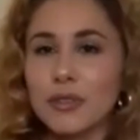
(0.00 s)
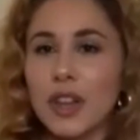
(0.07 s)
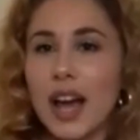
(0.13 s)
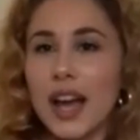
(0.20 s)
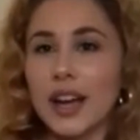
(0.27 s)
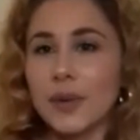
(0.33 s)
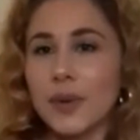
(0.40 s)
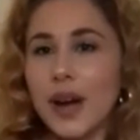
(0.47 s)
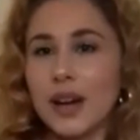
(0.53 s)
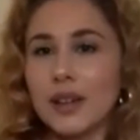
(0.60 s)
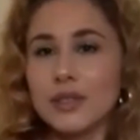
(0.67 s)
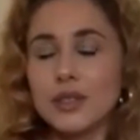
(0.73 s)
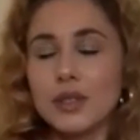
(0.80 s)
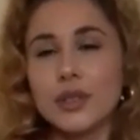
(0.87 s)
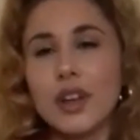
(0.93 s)
flying around,
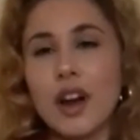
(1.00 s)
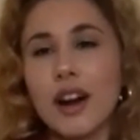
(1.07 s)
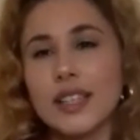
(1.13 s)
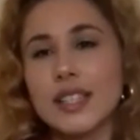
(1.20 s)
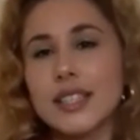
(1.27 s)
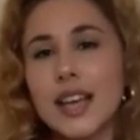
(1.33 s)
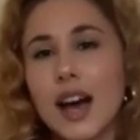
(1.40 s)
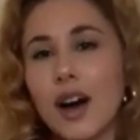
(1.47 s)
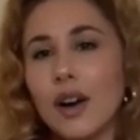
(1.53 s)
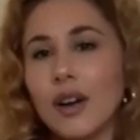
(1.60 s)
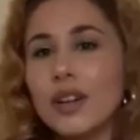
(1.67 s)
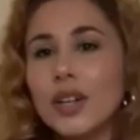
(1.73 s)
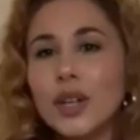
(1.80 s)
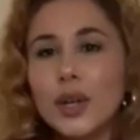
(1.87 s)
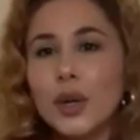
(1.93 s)
so it's hard to tell
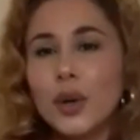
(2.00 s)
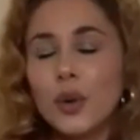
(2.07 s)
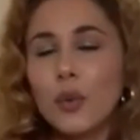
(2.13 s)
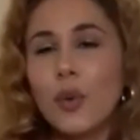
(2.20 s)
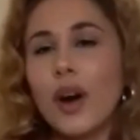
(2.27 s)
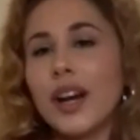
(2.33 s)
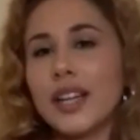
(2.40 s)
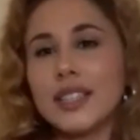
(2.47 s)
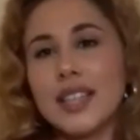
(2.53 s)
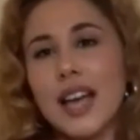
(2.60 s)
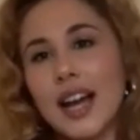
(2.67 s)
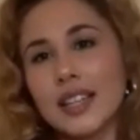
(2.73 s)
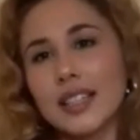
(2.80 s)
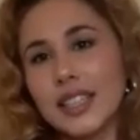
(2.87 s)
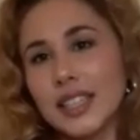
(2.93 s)
what
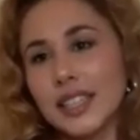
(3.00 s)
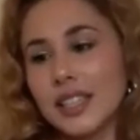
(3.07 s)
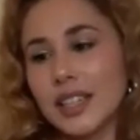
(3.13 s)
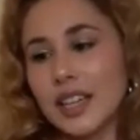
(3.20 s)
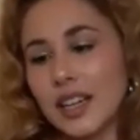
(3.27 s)
exactly